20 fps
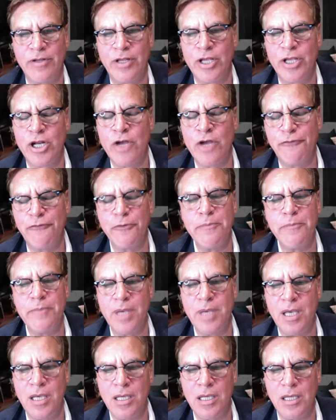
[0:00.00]
You know, for
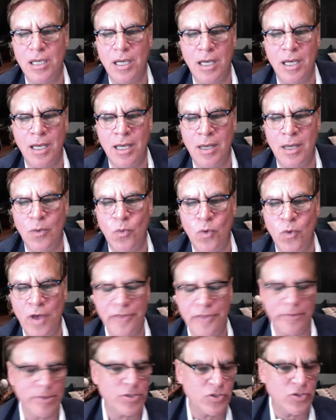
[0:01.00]
me, uh,
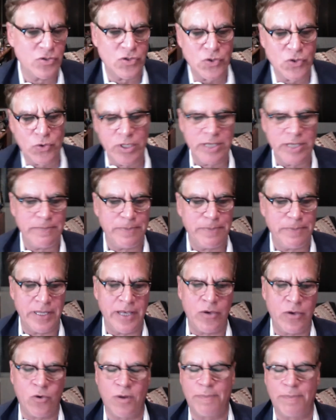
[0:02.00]
whether it's a
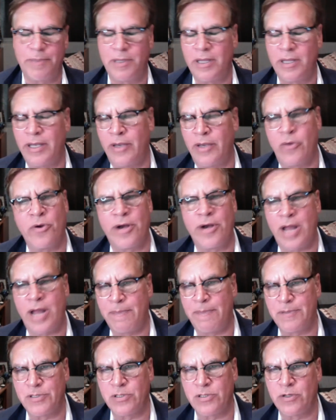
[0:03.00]
screenplay or a play or an
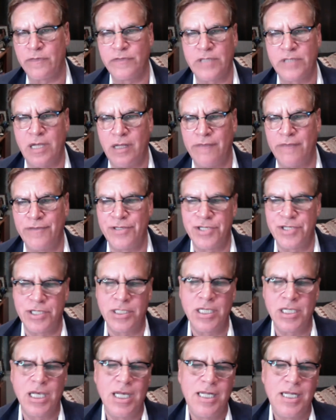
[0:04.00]
episode of
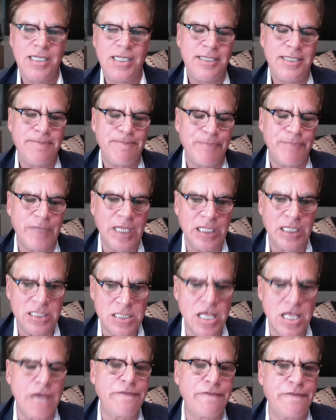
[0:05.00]
television, it's
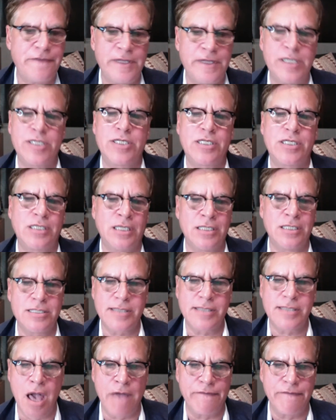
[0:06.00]
not finished, it's
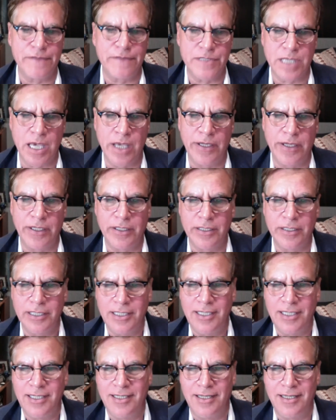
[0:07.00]
confiscated
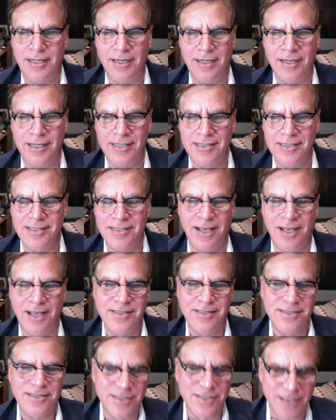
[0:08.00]
uh,
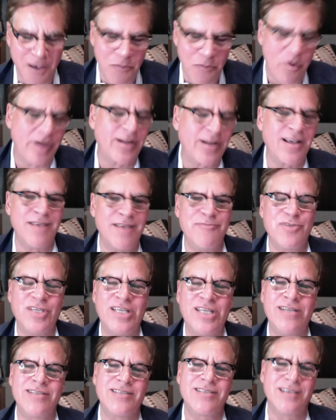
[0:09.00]
uh, someone comes
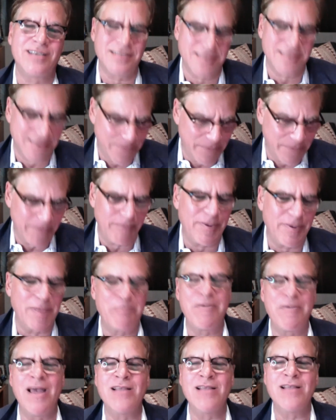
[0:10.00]
in and says,
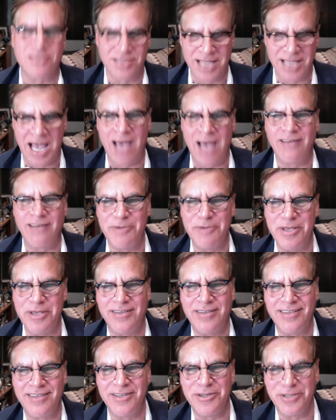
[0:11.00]
"Pencils down.
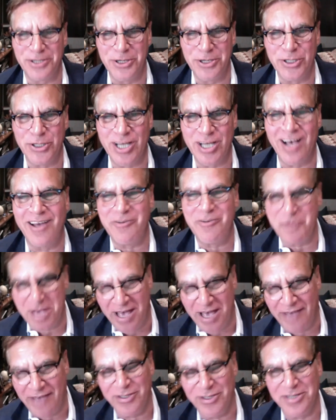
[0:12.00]
We, you're, you're done. We
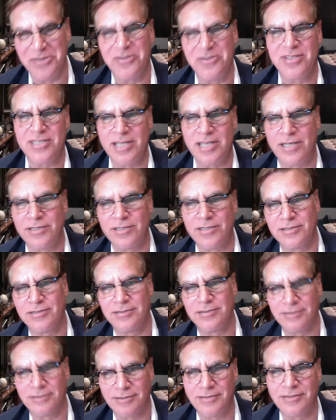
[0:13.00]
have to do this now."
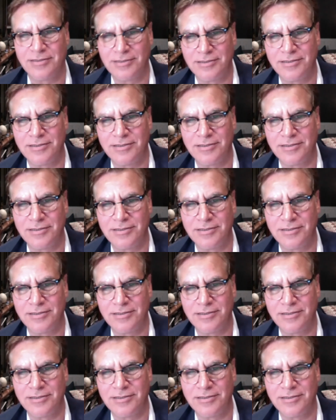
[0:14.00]
Right.